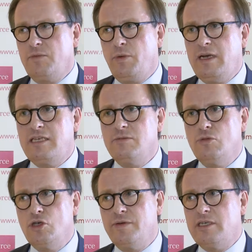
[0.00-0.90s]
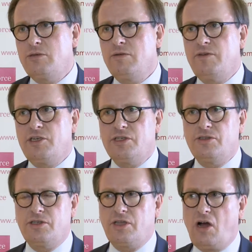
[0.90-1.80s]
We need to move into a
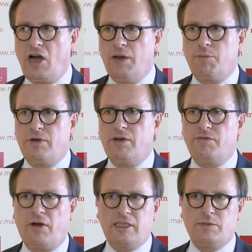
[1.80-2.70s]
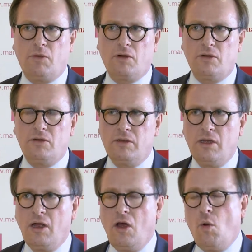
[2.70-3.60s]
vision that the hybrid advice model,
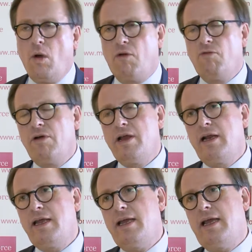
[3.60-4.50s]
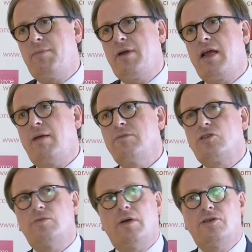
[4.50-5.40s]
where really it
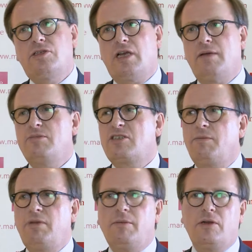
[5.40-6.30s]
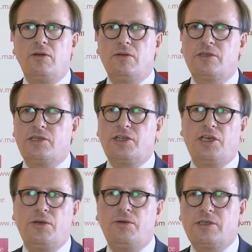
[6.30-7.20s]
becomes almost subliminal to the
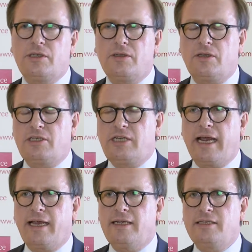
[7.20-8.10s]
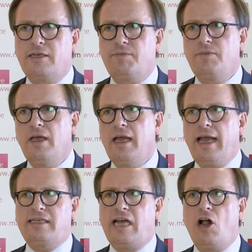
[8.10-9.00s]
user, that tech
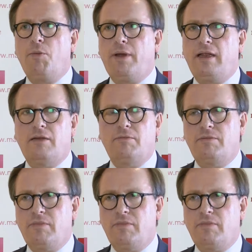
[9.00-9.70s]
is helping them.